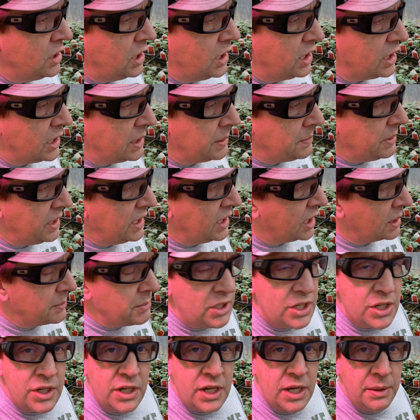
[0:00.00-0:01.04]
Um, and I'm
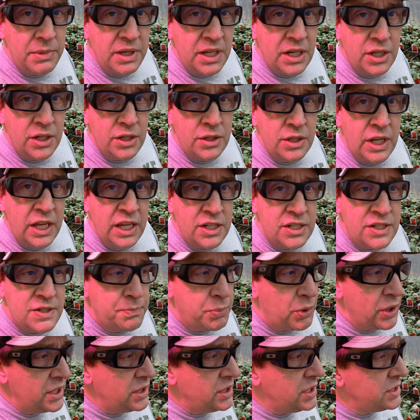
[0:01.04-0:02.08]
going to come in and, and,
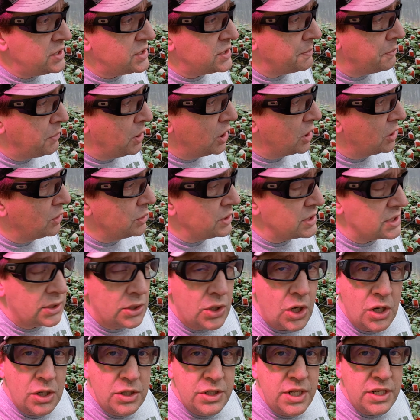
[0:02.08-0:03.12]
spray these tomorrow. As
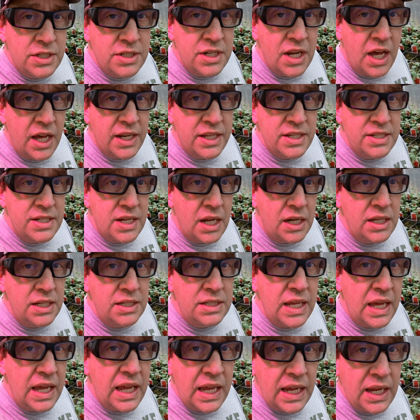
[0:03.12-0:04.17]
long as it's not a sunny
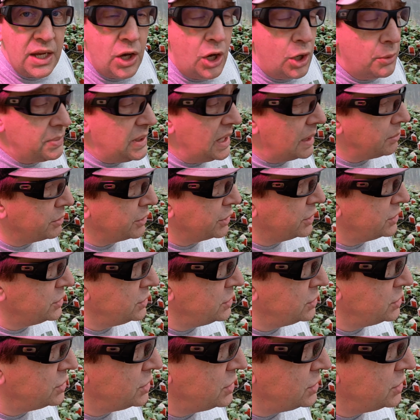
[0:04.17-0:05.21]
day, I'll be able to,
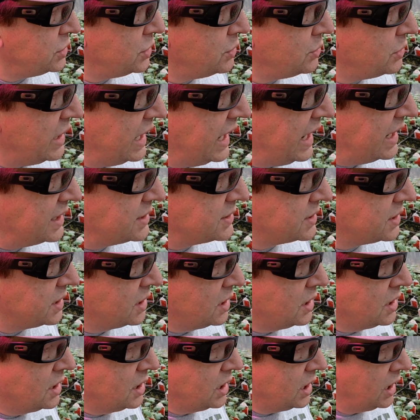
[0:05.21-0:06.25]
to do that.
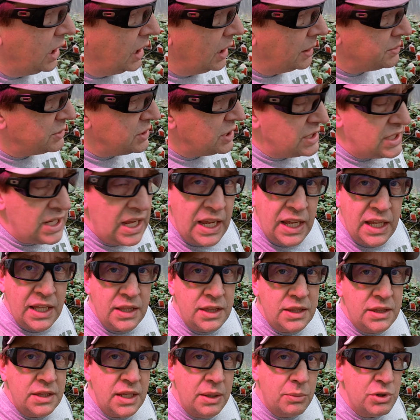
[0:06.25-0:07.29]
Uh, today,
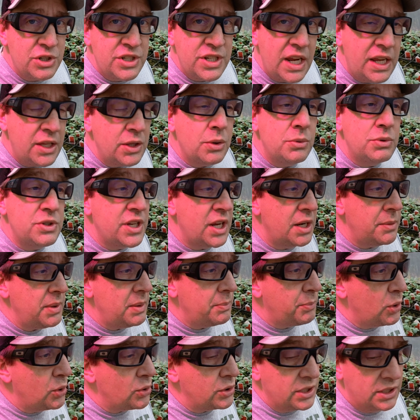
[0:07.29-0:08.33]
they were saying there was going to be
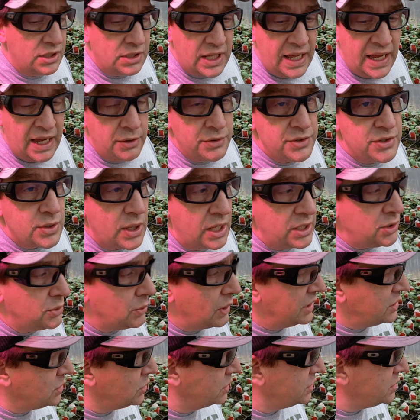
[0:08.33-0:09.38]
broken clouds, so I knew
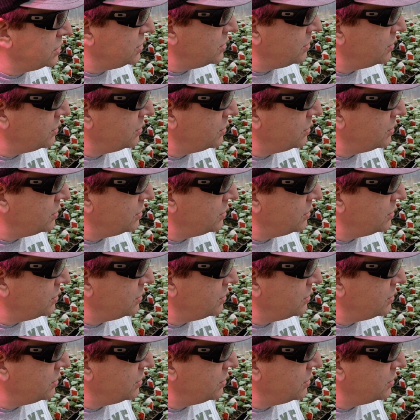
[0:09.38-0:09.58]
I couldn't